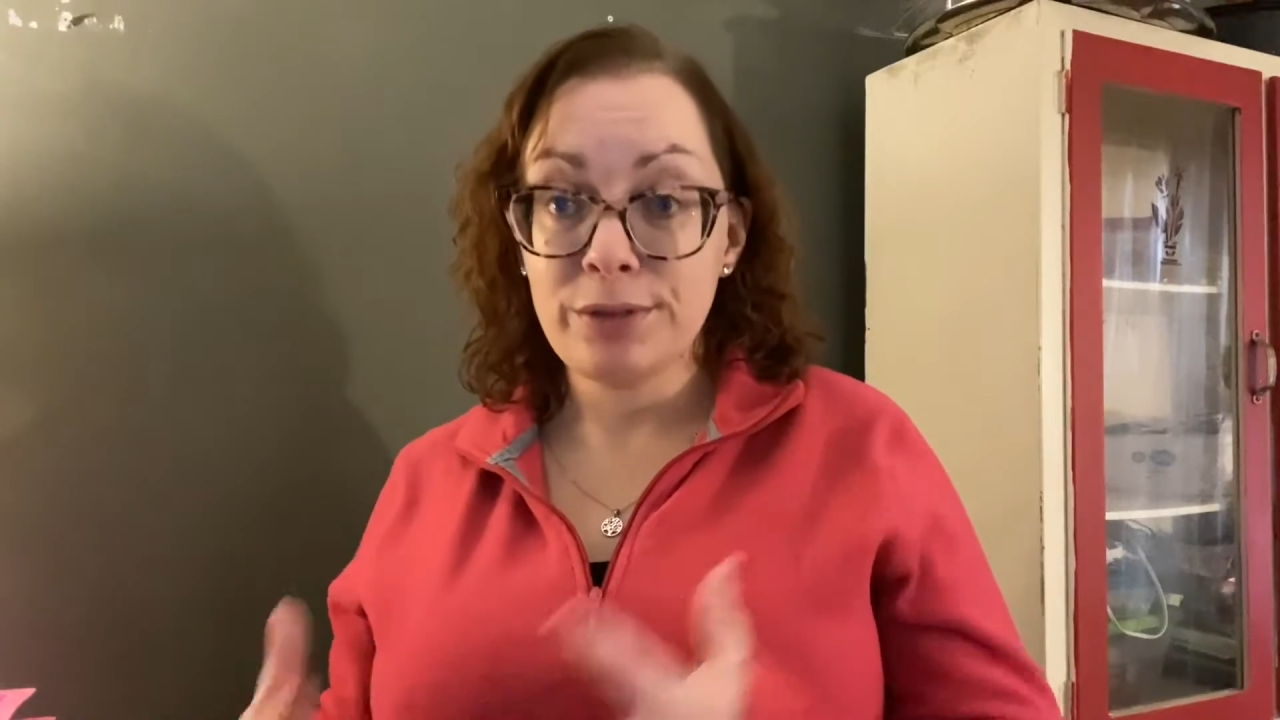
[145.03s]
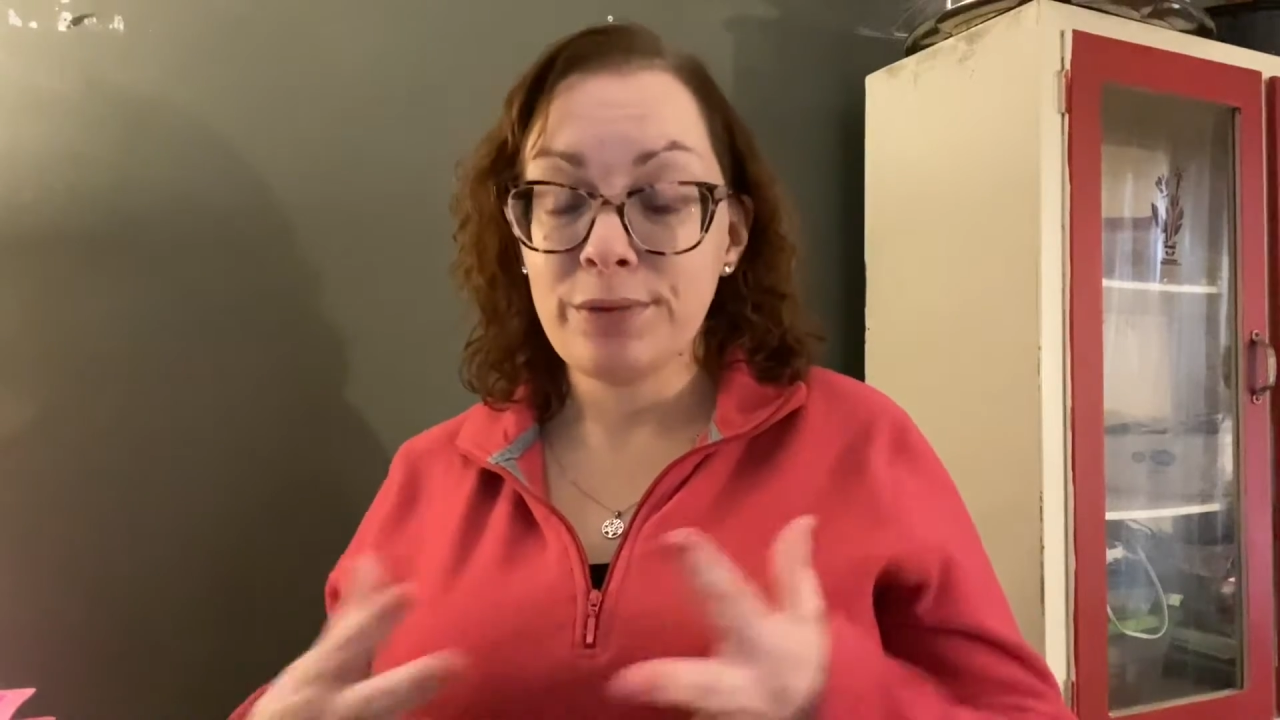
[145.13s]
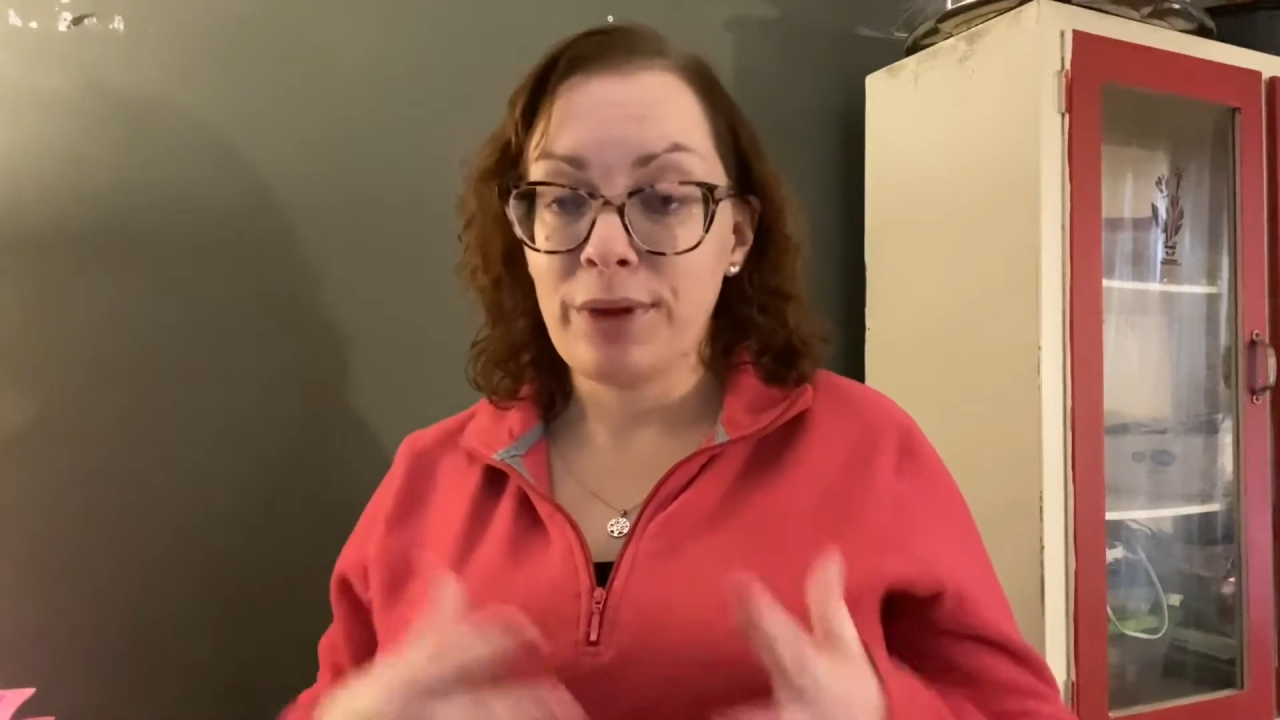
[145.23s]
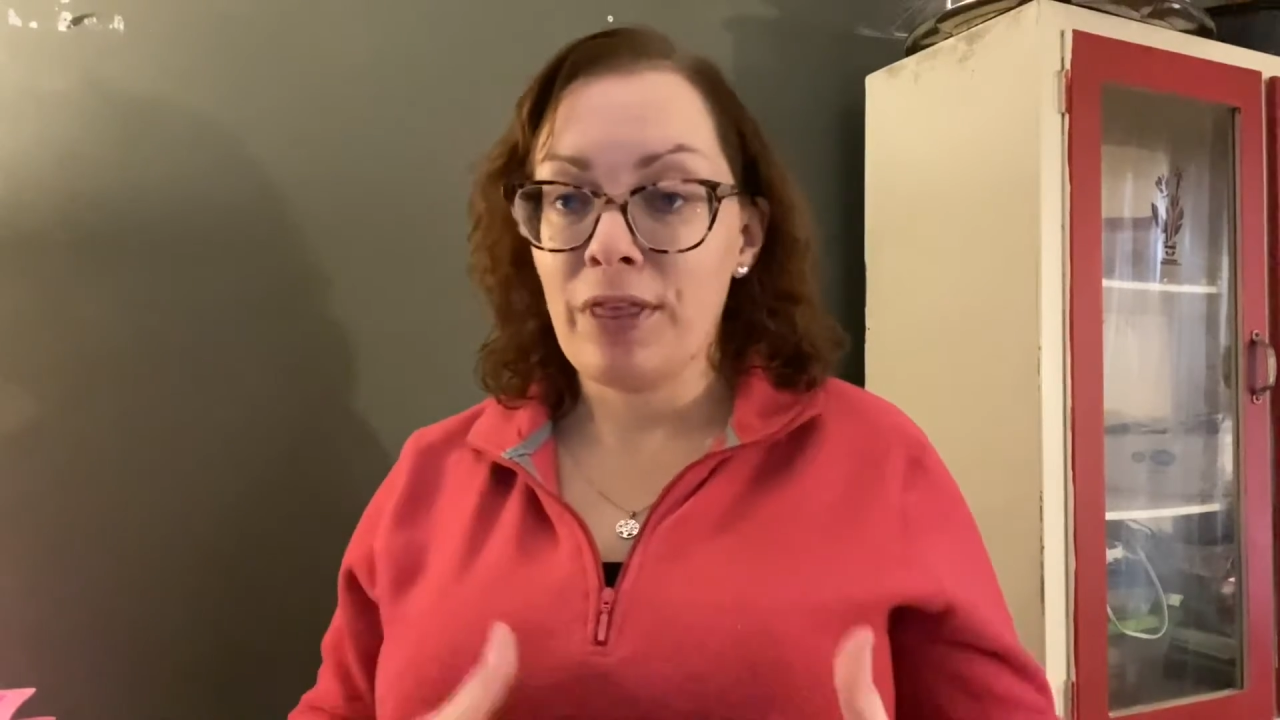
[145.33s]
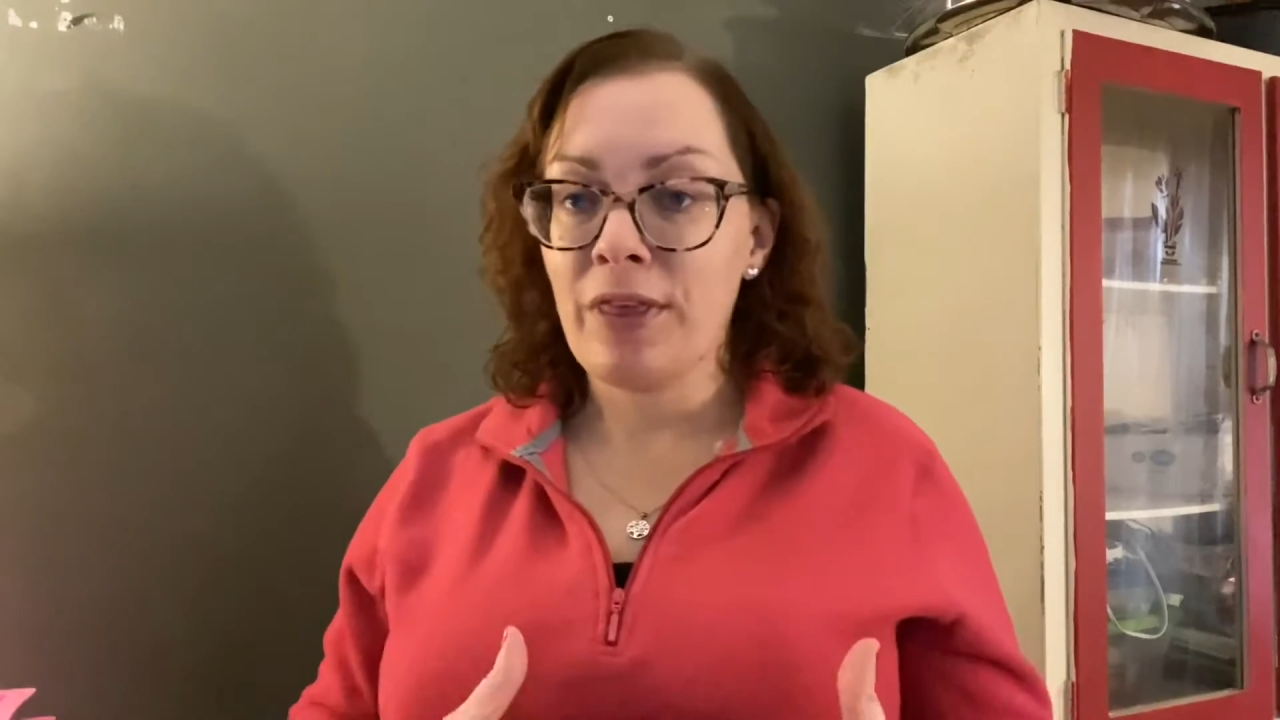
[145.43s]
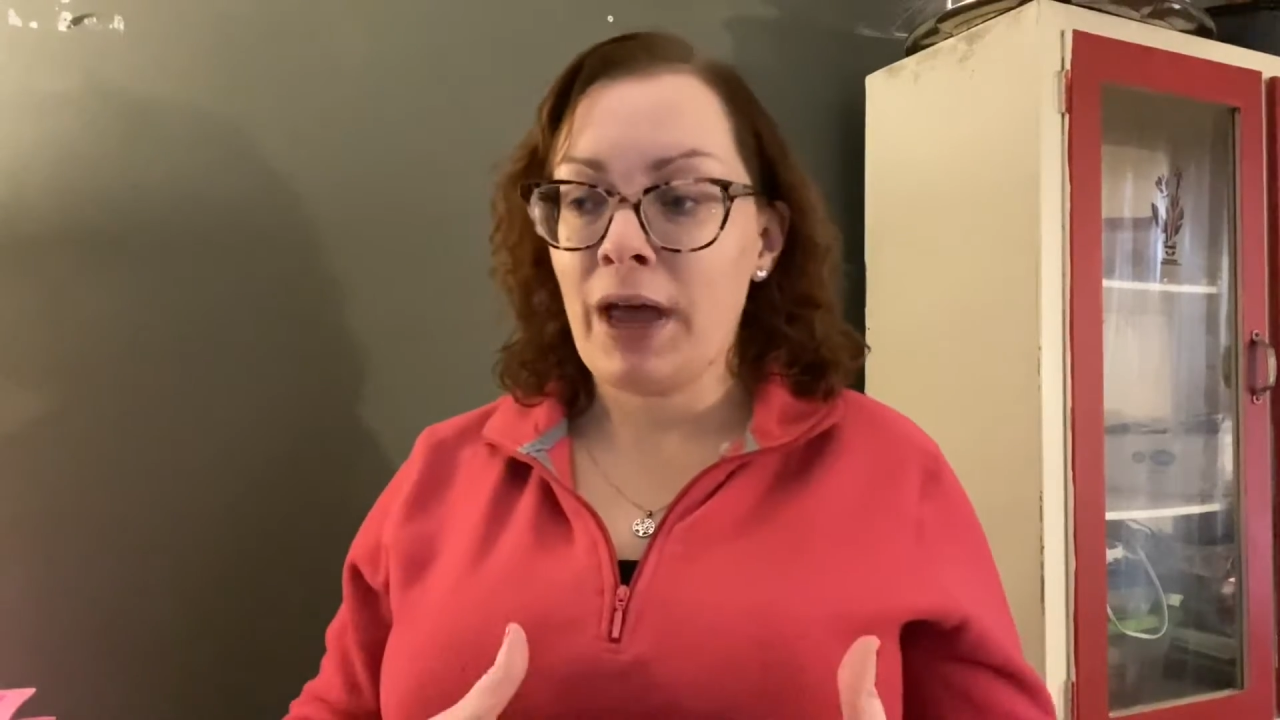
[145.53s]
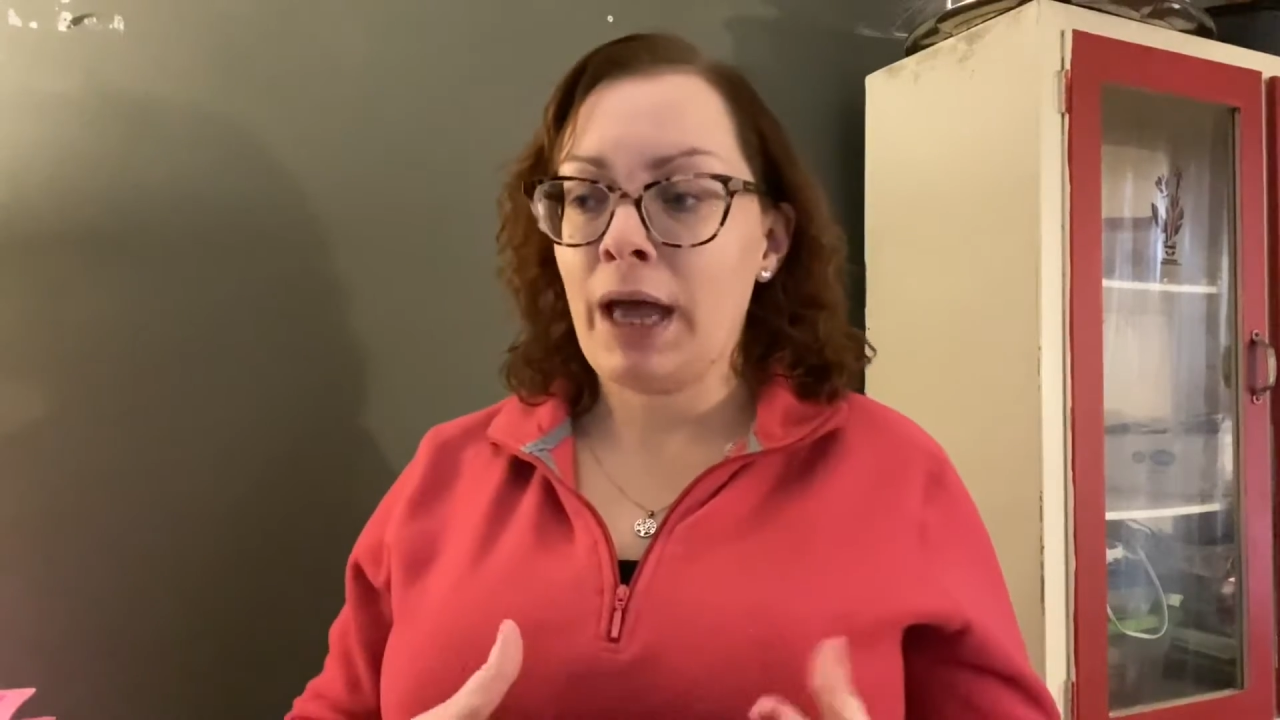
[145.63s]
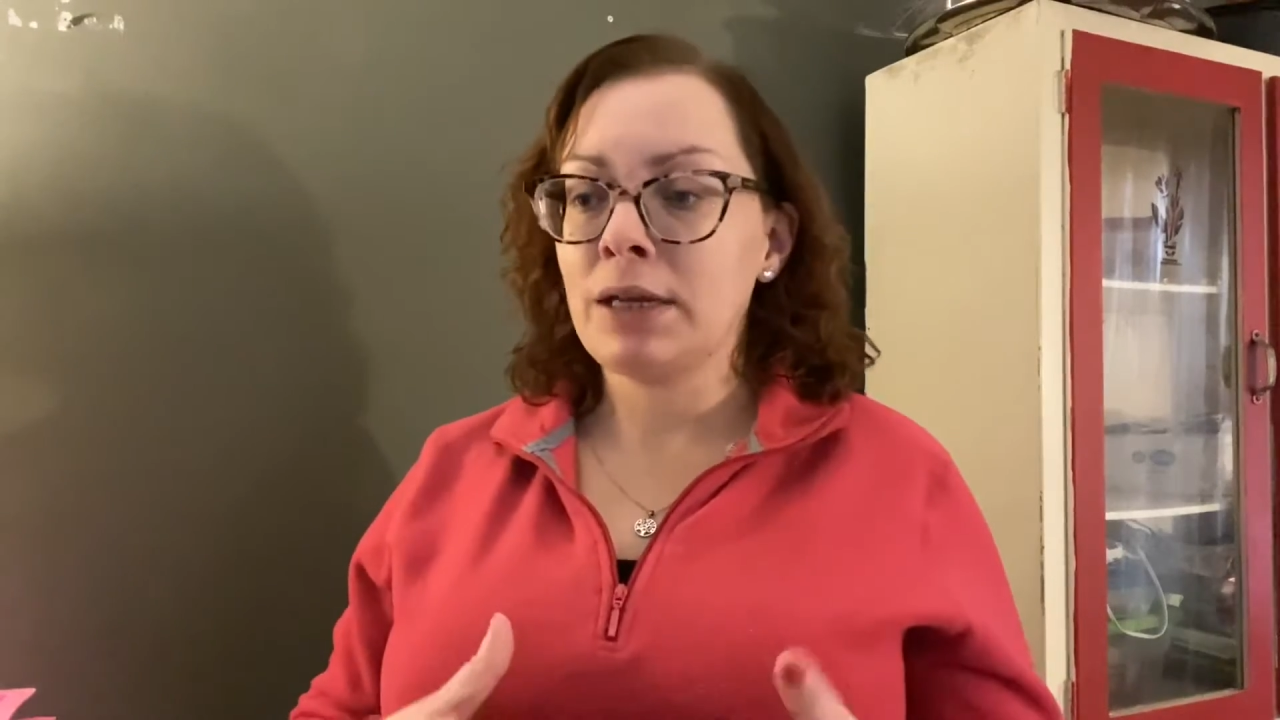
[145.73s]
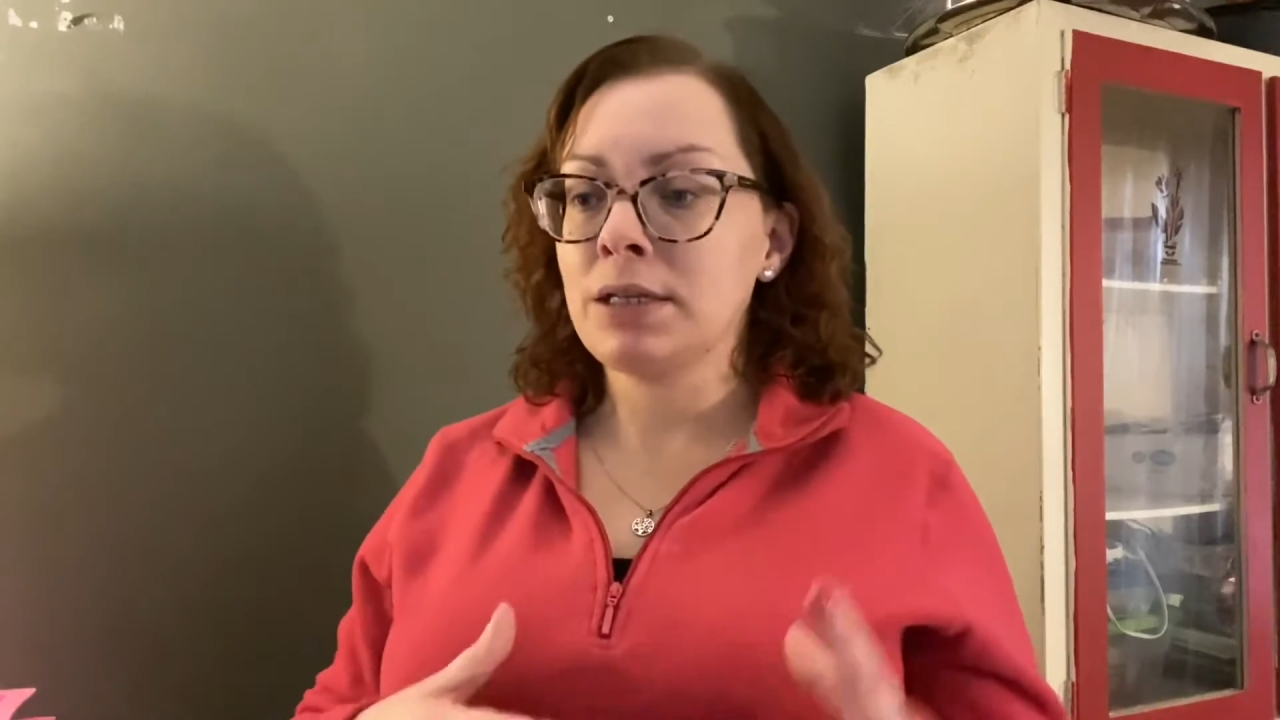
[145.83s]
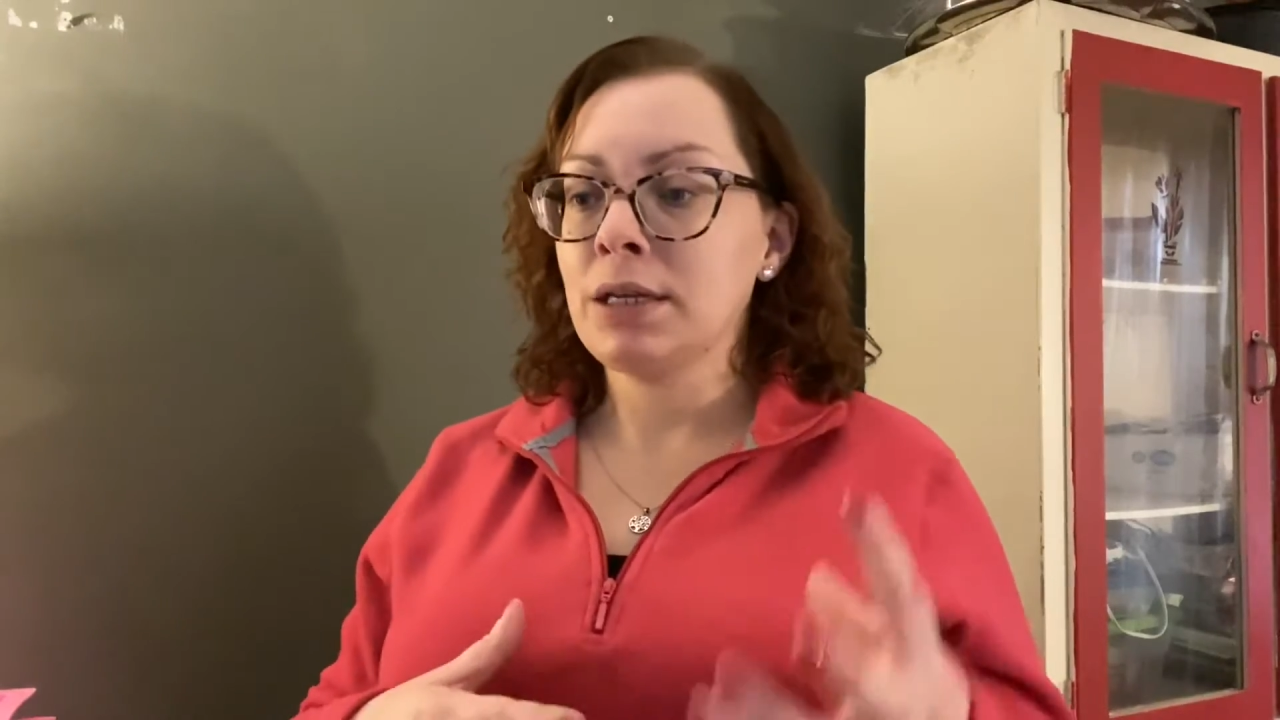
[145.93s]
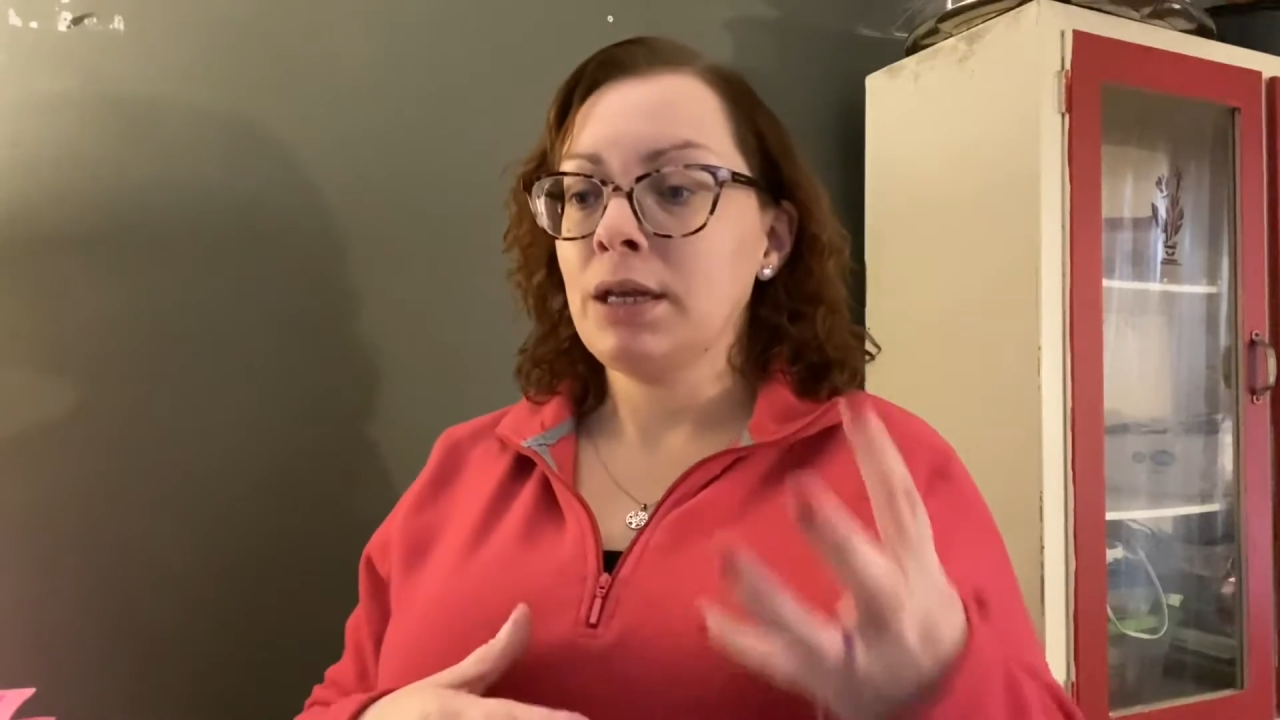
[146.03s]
with that,